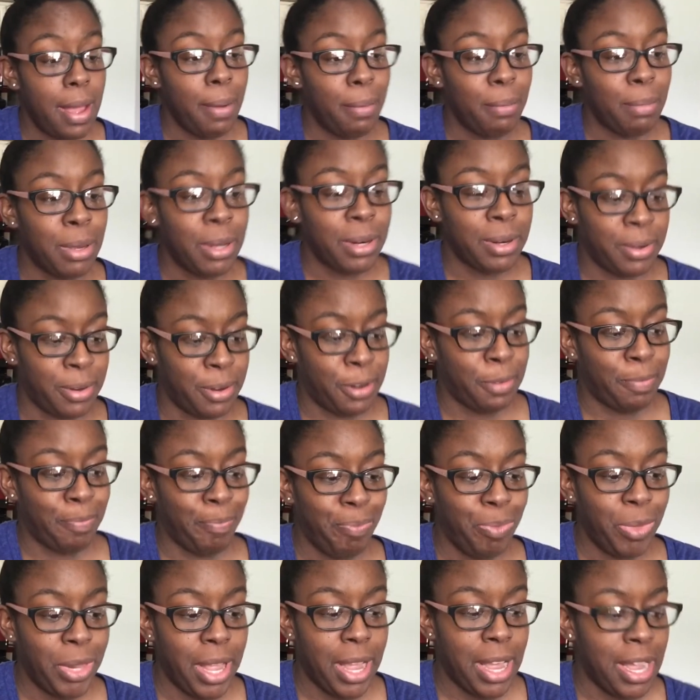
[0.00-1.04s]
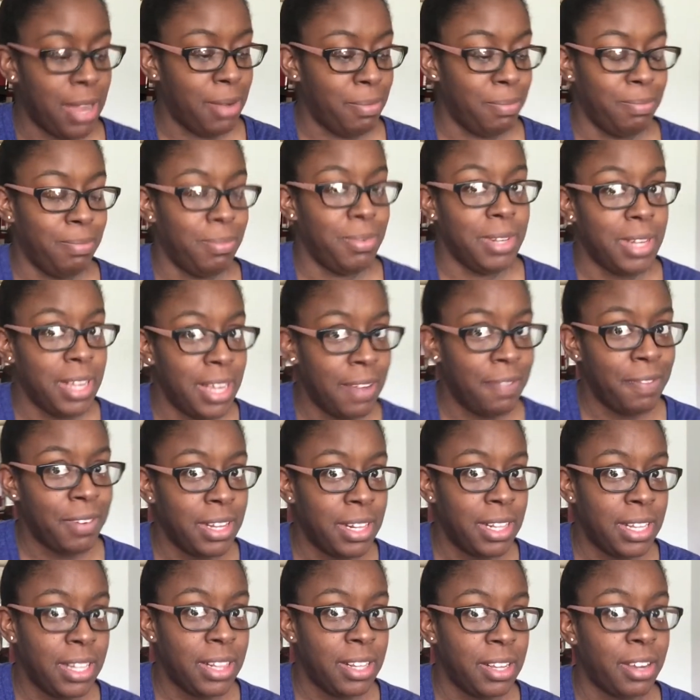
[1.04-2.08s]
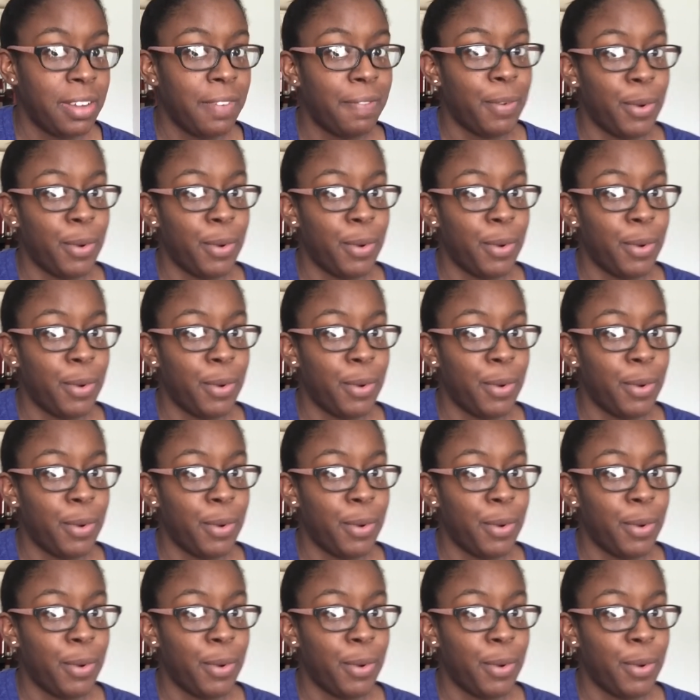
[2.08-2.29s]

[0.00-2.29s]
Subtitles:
But I'm definitely looking